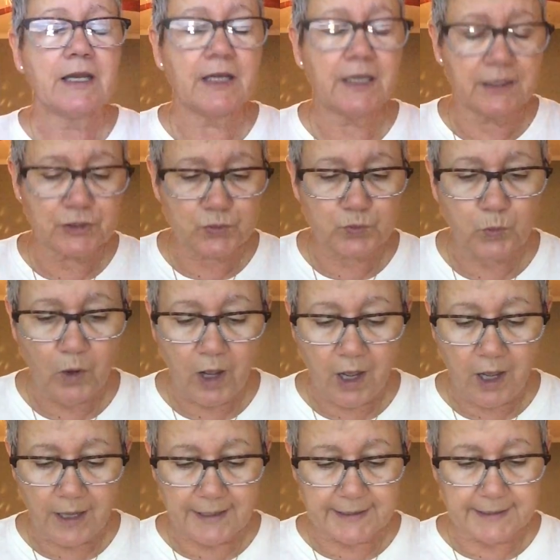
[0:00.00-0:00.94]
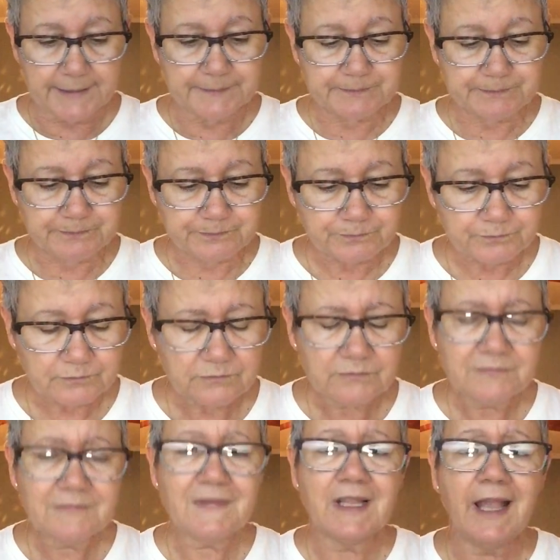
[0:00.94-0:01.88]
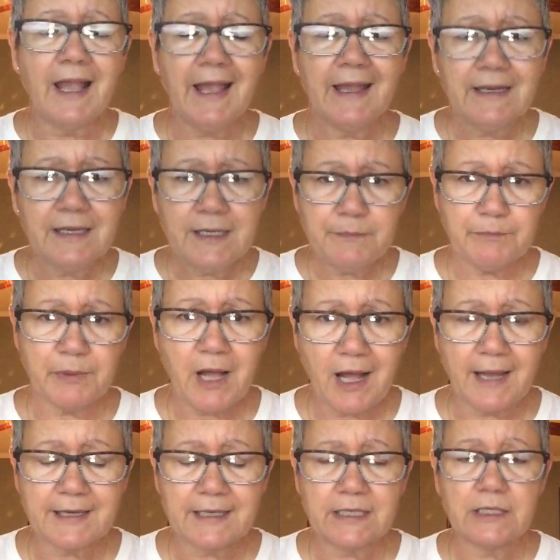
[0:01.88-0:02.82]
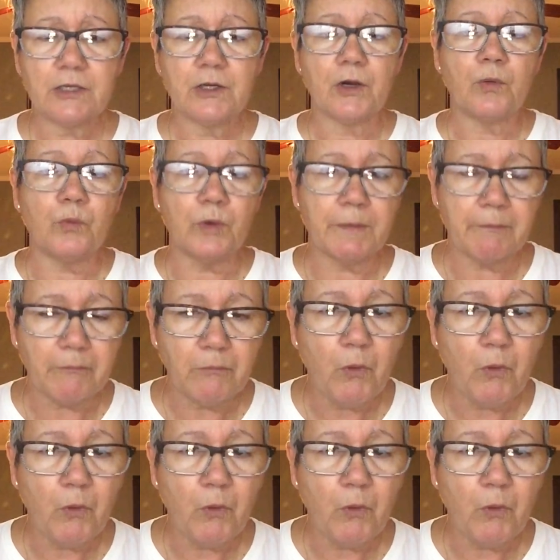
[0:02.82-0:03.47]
is why anybody with